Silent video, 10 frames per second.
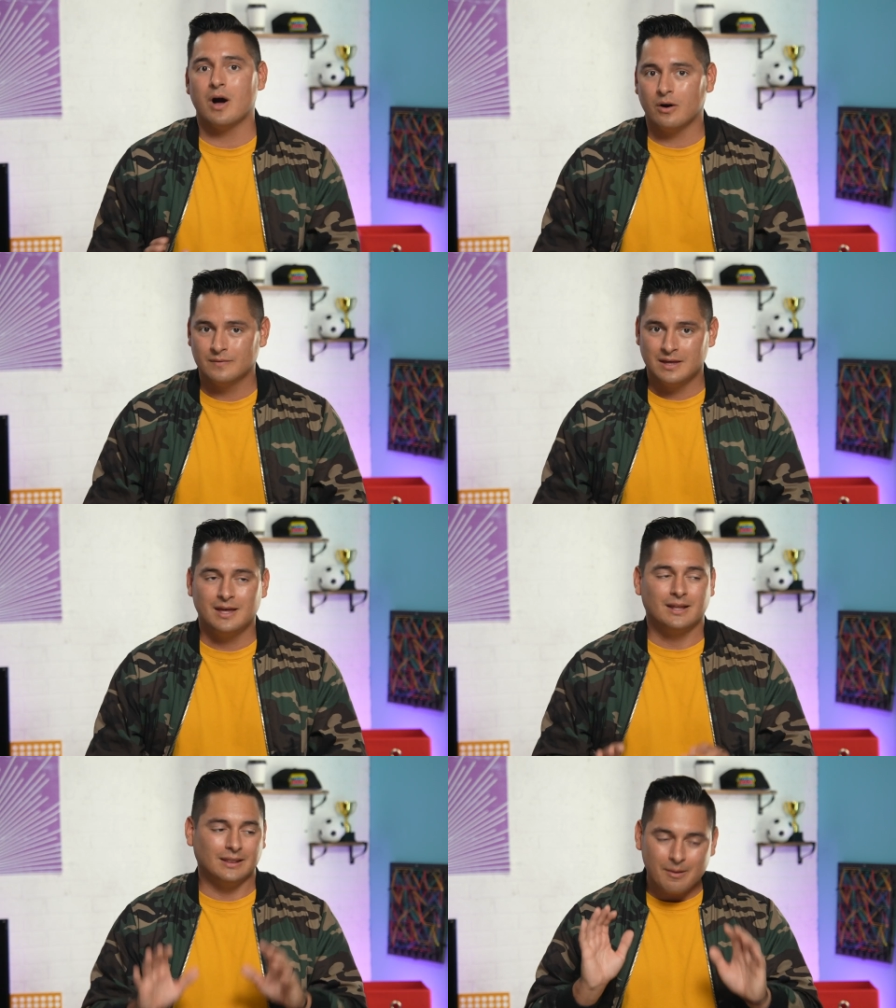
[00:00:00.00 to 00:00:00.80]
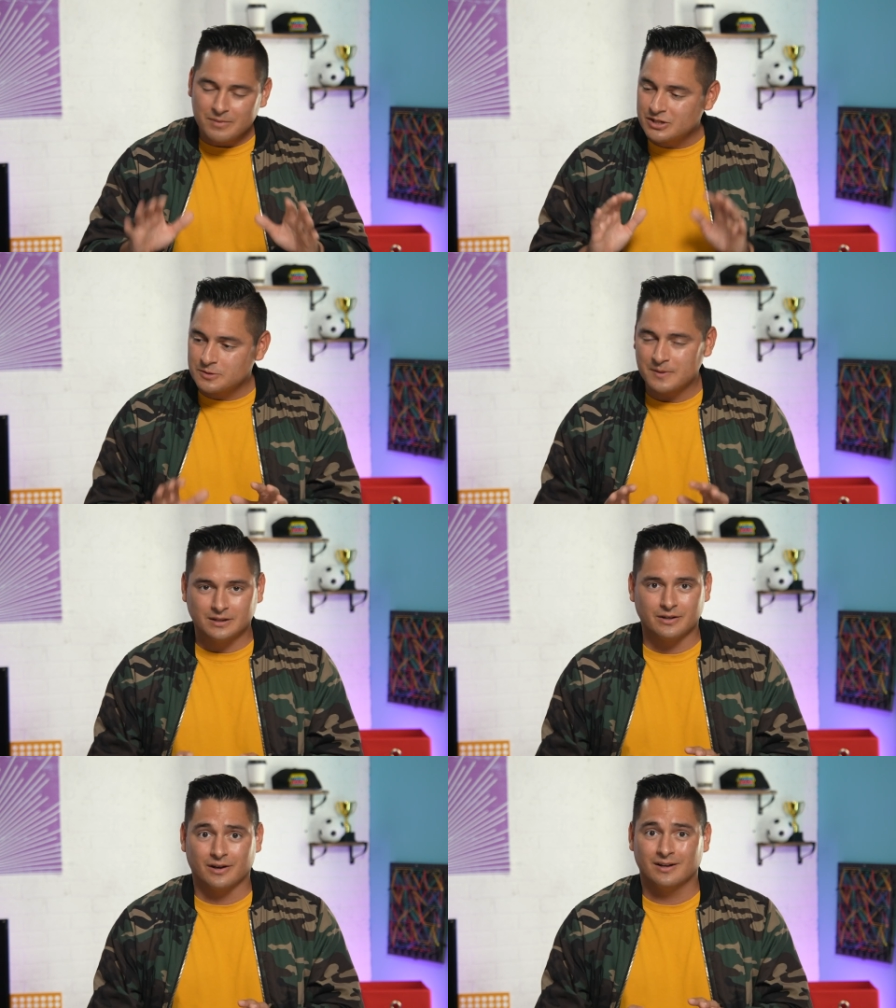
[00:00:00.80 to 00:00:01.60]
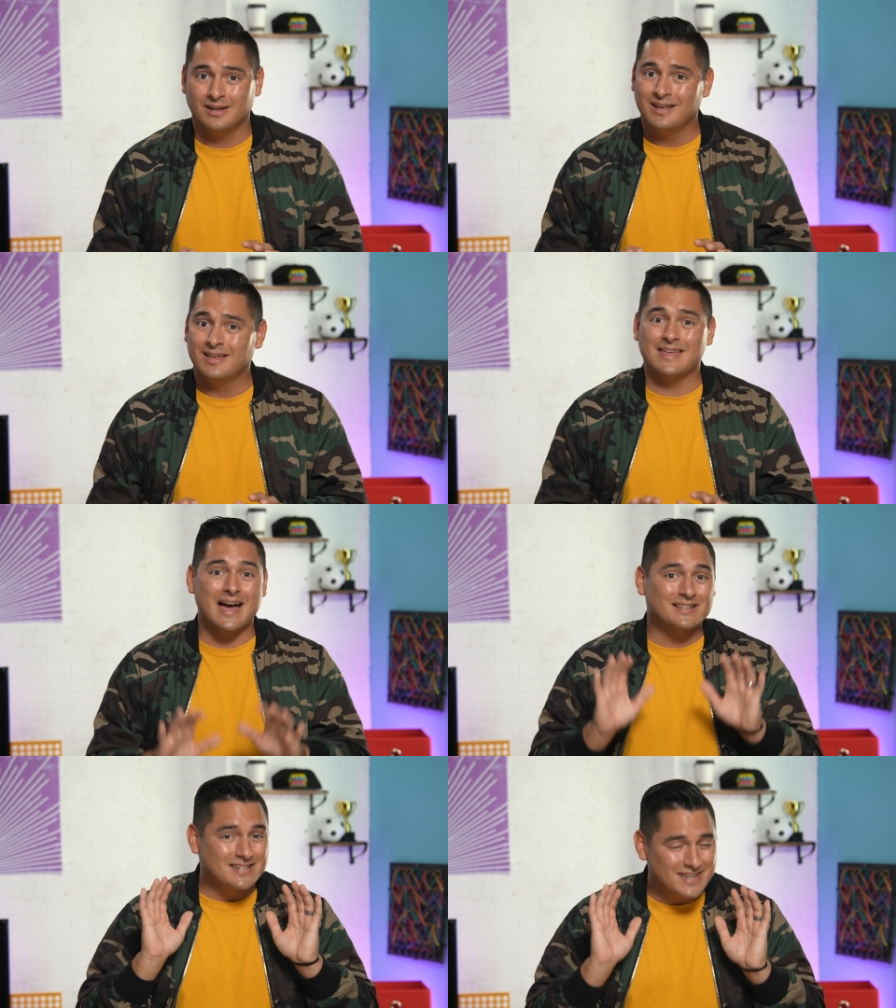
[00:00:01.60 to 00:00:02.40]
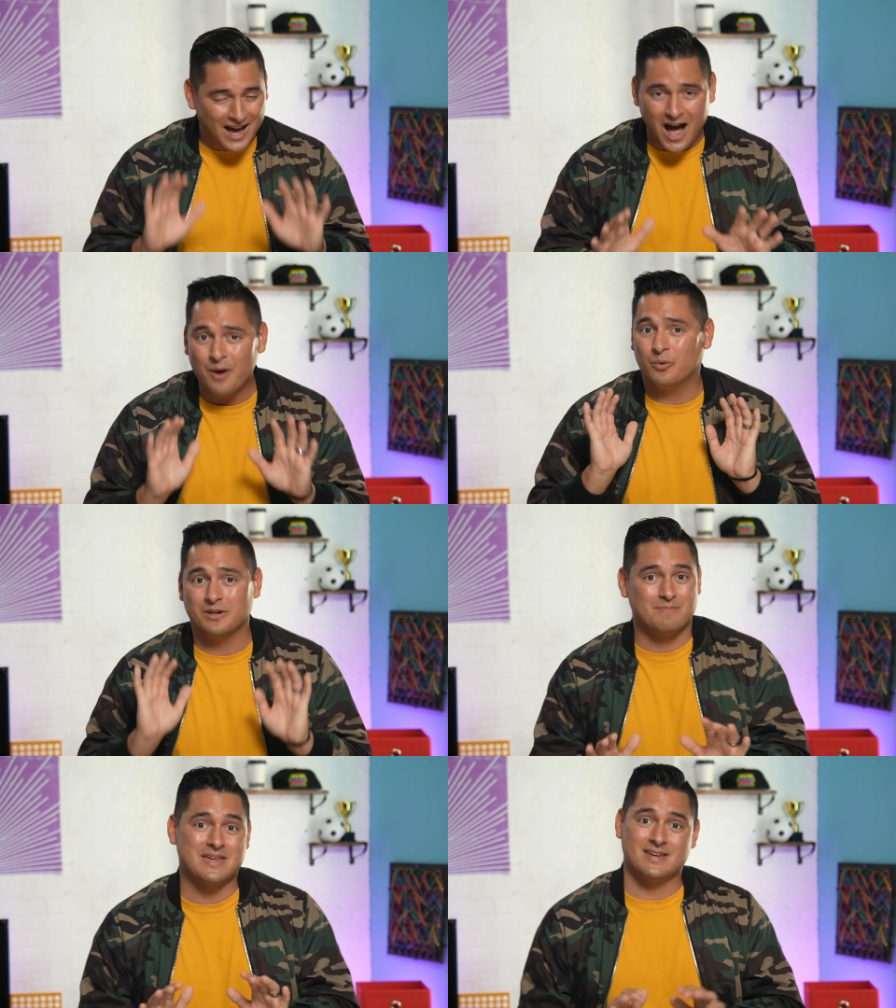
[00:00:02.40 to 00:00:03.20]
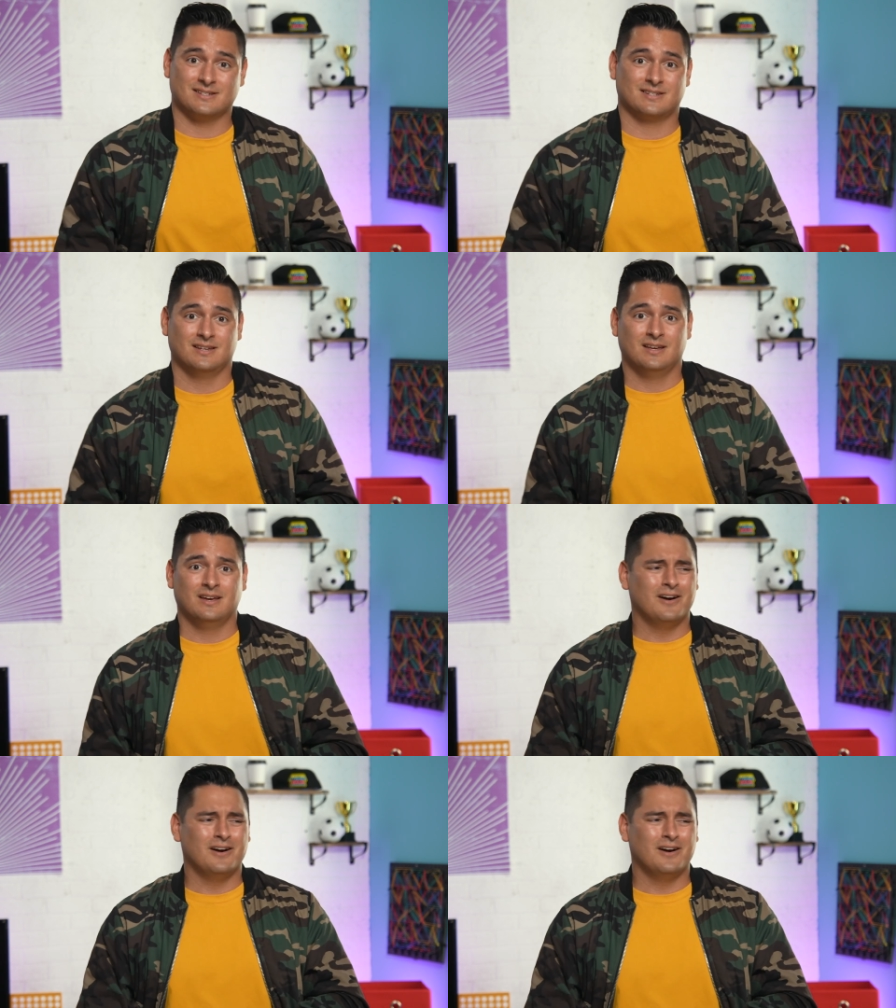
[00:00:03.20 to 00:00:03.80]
Well, let me just be clear. That's not what it means.